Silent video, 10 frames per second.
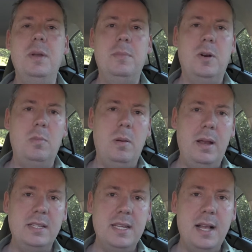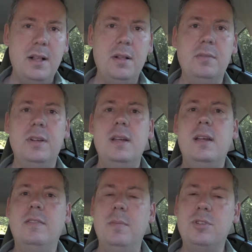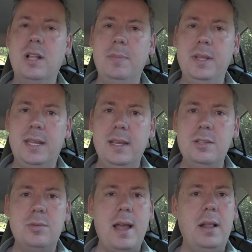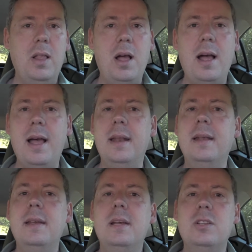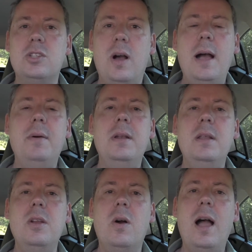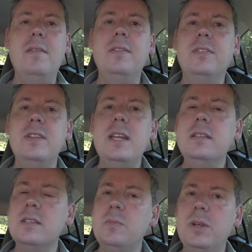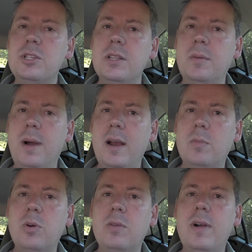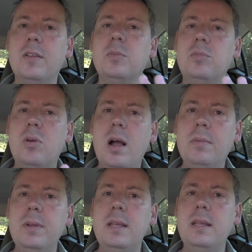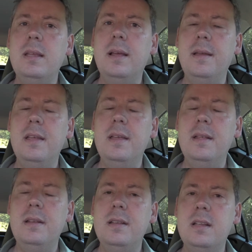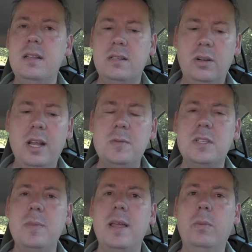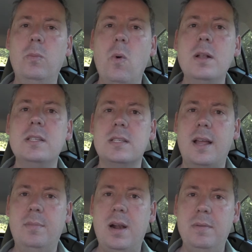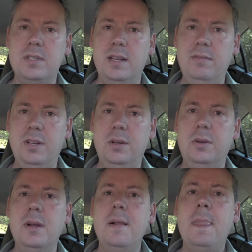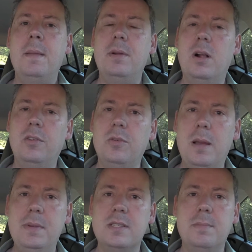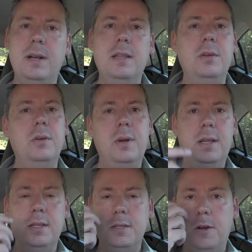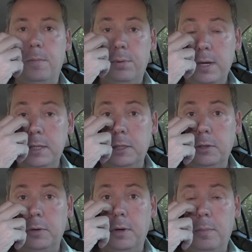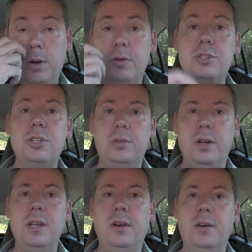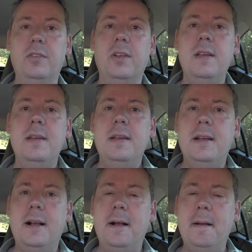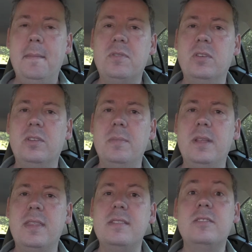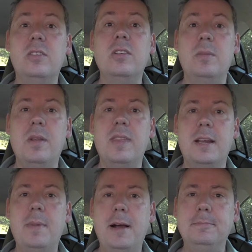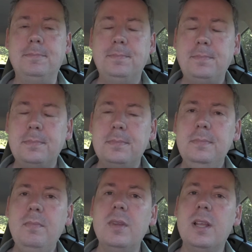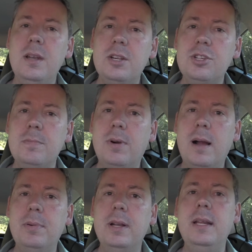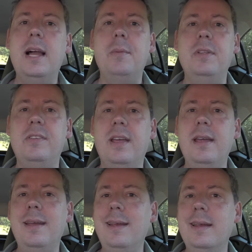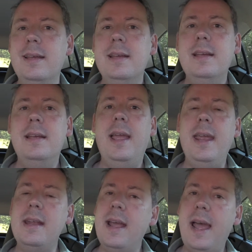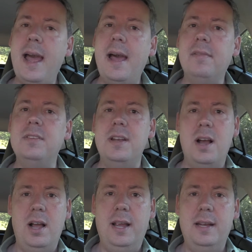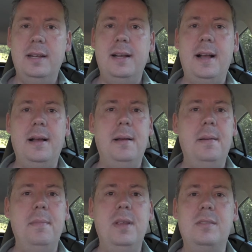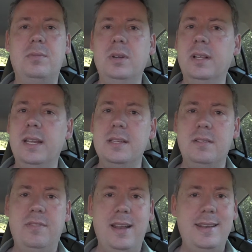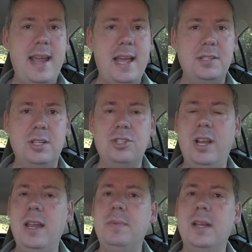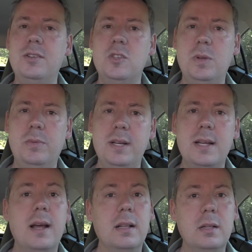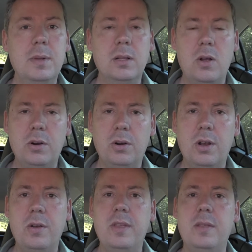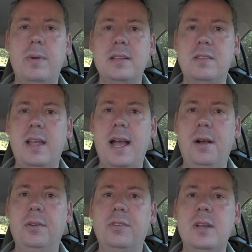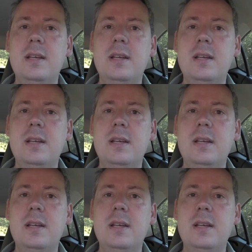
to be up here all by myself, if I'm schlepping the kids around a lot. So I would, I have a sneaky suspicion the buyer profile is probably, it clearly has to be somebody that wants this kind of privacy in view, but also might be somebody who is, pre-children or post-children years. So certainly something to think about. Condition of property, I would say 8.5 to 9. It really is in fantastic shape. Kitchen's been redone a little bit longer ago than the rest of the house.